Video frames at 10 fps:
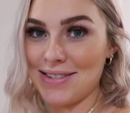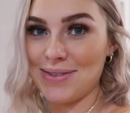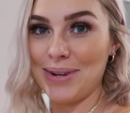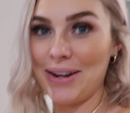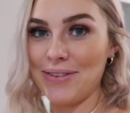
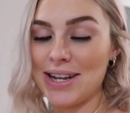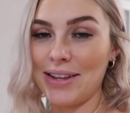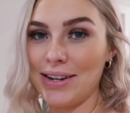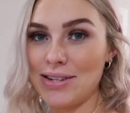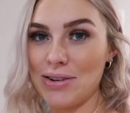So whenever
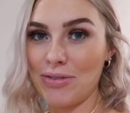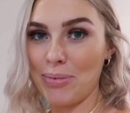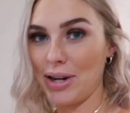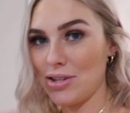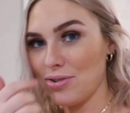Tyler gets home from
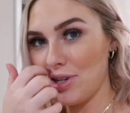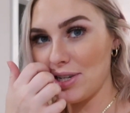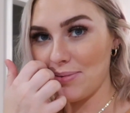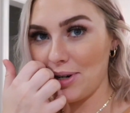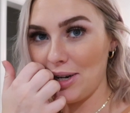work, I told you
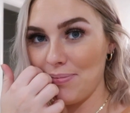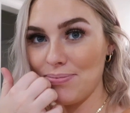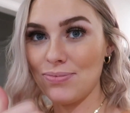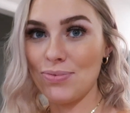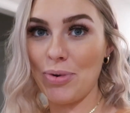guys we're gonna
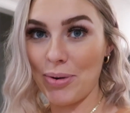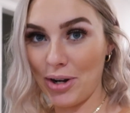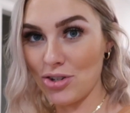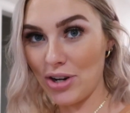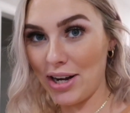we were
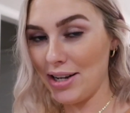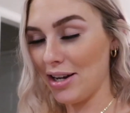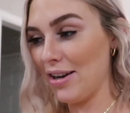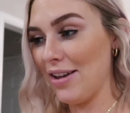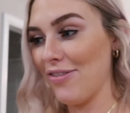gonna try to
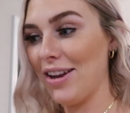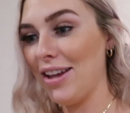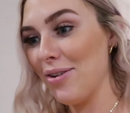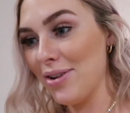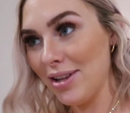decorate if I
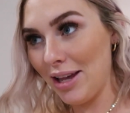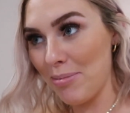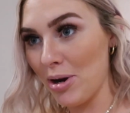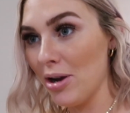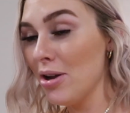didn't go into
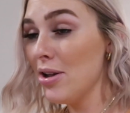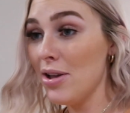labor.